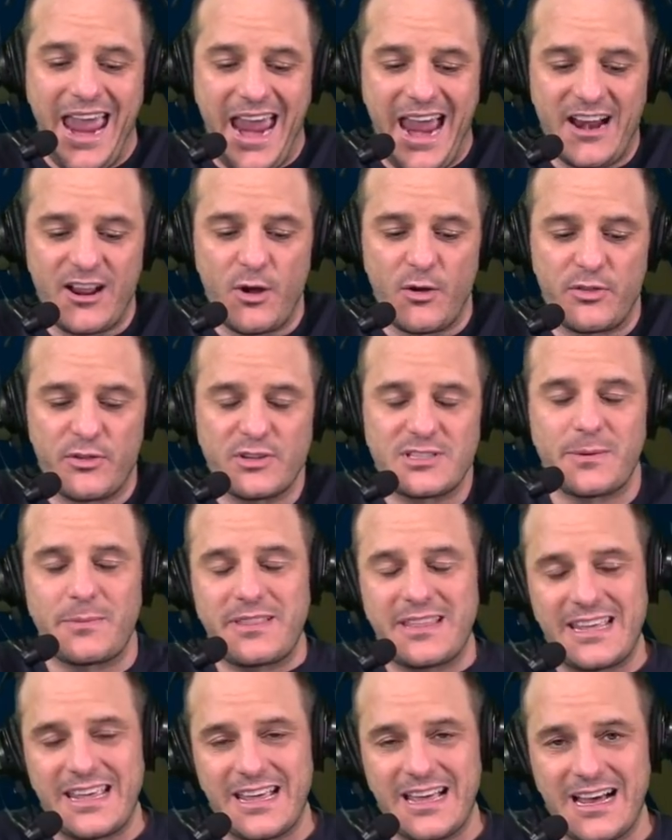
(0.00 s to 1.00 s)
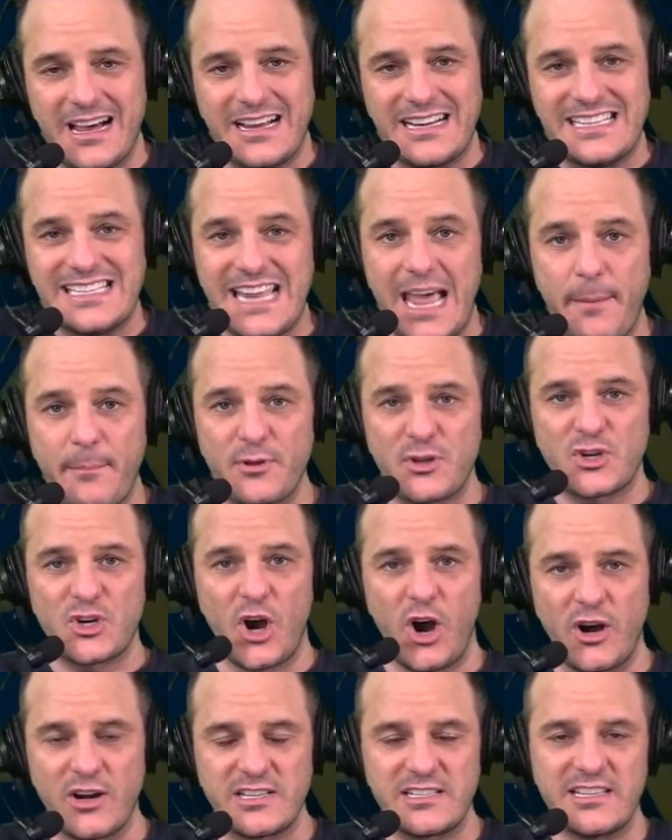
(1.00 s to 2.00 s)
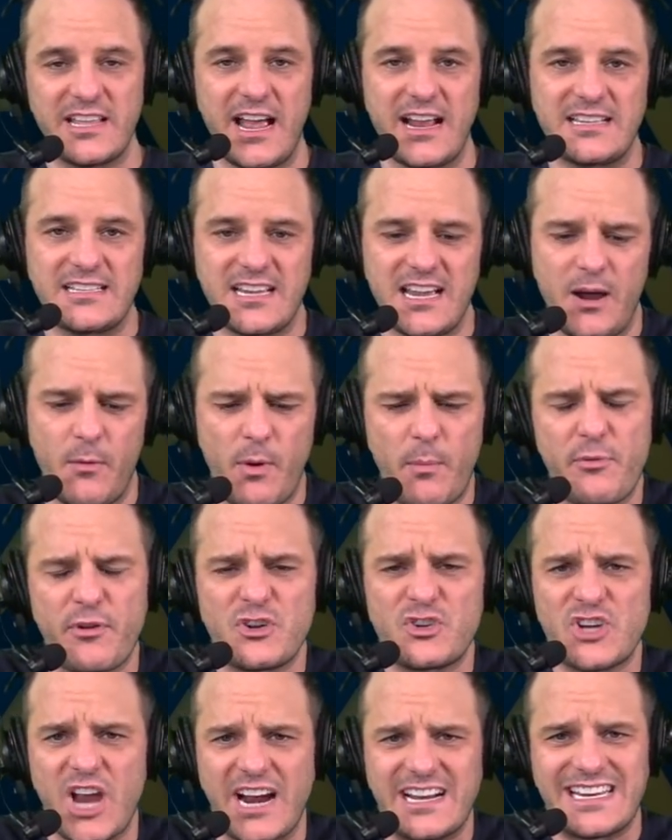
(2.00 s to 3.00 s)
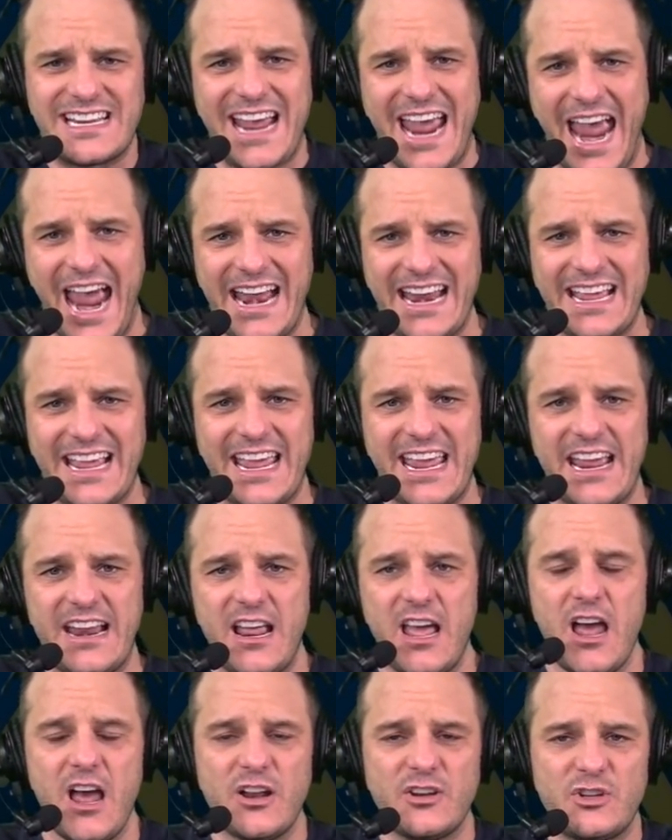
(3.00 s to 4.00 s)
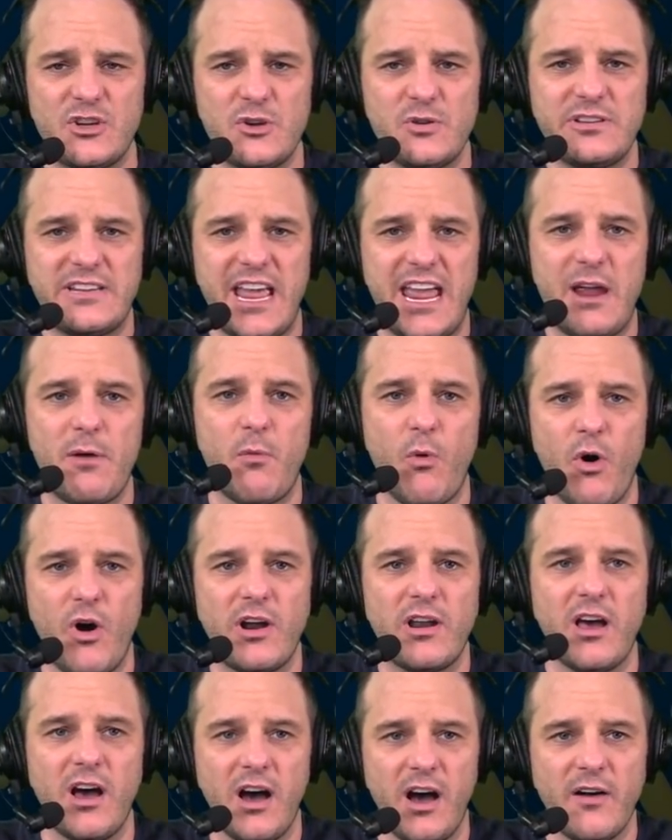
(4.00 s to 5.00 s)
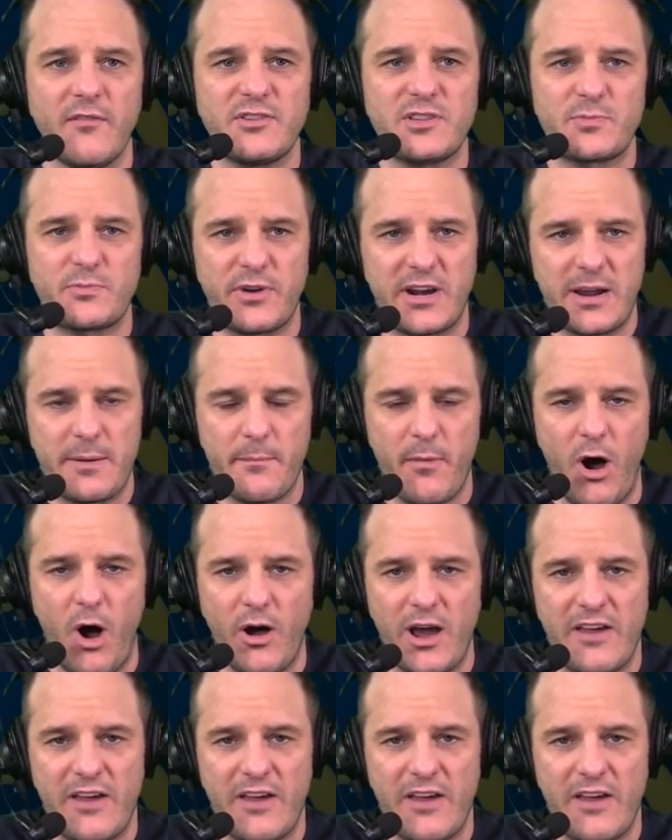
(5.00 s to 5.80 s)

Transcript: and go through some of the depth charts that we're projecting heading in to day one of spring ball.